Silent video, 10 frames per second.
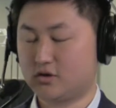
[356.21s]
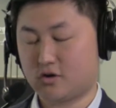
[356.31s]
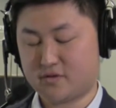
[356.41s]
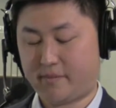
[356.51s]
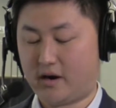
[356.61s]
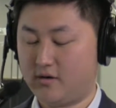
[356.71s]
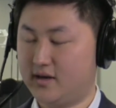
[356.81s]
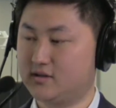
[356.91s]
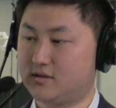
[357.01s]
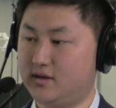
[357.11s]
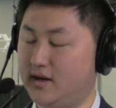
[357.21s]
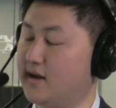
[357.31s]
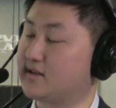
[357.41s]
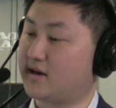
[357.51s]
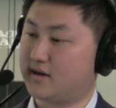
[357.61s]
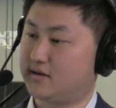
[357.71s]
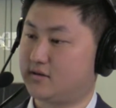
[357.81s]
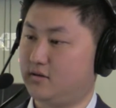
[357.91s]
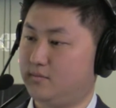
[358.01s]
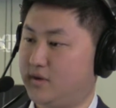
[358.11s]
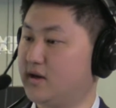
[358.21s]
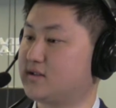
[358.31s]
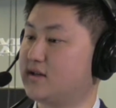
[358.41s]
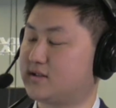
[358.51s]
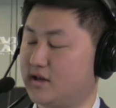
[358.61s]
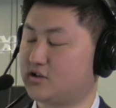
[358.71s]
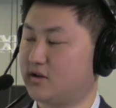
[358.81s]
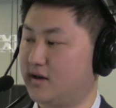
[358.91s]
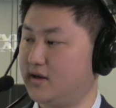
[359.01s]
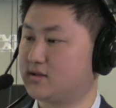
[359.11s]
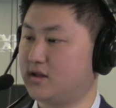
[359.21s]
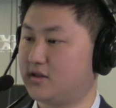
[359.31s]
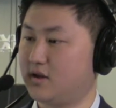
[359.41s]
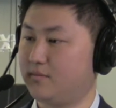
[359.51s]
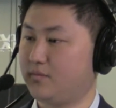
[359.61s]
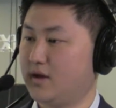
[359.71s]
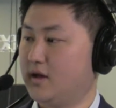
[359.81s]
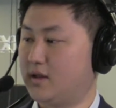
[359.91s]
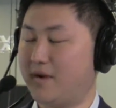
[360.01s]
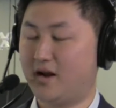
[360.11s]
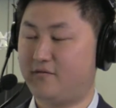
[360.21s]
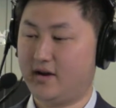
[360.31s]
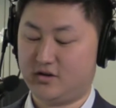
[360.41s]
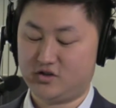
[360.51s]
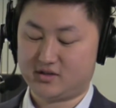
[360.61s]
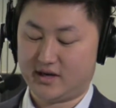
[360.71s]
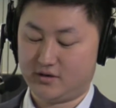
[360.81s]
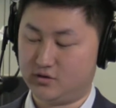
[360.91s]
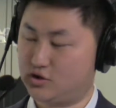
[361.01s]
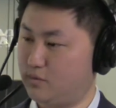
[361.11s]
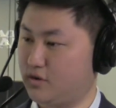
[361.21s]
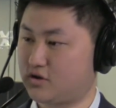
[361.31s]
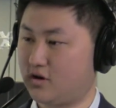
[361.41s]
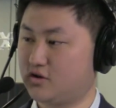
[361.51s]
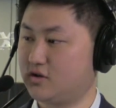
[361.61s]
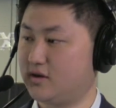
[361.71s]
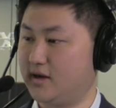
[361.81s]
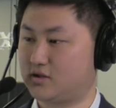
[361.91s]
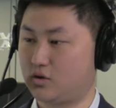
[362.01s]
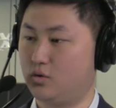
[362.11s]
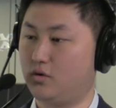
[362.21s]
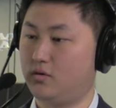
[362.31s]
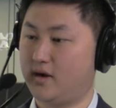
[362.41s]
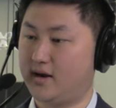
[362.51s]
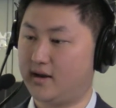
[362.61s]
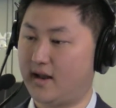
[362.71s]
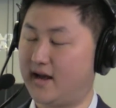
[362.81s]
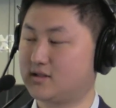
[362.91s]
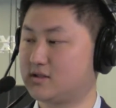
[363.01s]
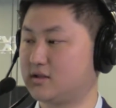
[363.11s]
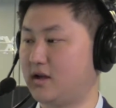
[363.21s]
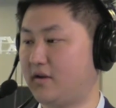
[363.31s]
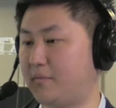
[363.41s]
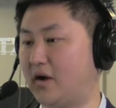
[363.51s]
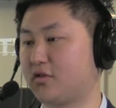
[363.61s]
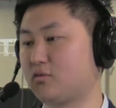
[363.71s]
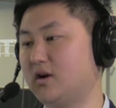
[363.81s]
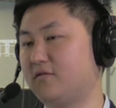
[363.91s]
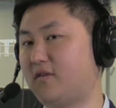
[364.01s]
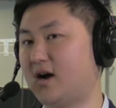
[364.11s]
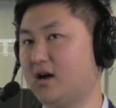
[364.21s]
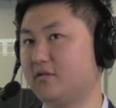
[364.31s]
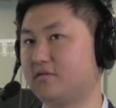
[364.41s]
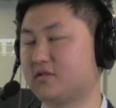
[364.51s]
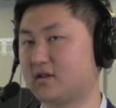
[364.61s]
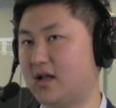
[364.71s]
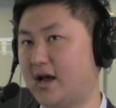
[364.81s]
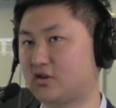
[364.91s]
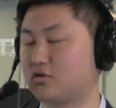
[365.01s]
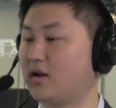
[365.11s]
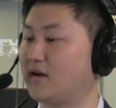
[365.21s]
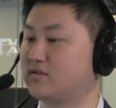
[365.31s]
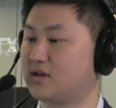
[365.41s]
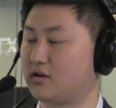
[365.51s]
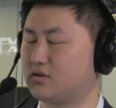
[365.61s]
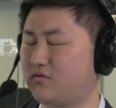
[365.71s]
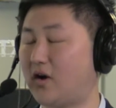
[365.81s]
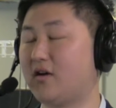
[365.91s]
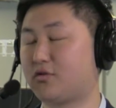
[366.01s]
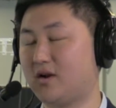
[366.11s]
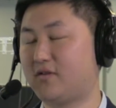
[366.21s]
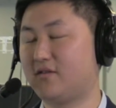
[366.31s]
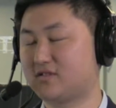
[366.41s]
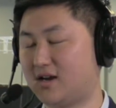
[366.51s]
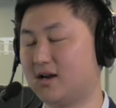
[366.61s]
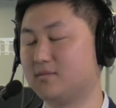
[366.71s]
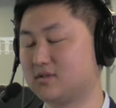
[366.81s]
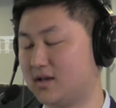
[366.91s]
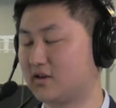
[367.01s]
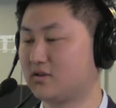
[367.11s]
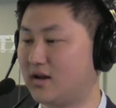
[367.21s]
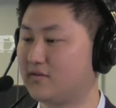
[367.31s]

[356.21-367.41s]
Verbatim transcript: in terms of power density, it is identical, identical. because essentially it is lithium. The advantage is that you supercharge it, it's cool, and it lasts oh, wow. about three to five extra life cycles, five, three to five times extra life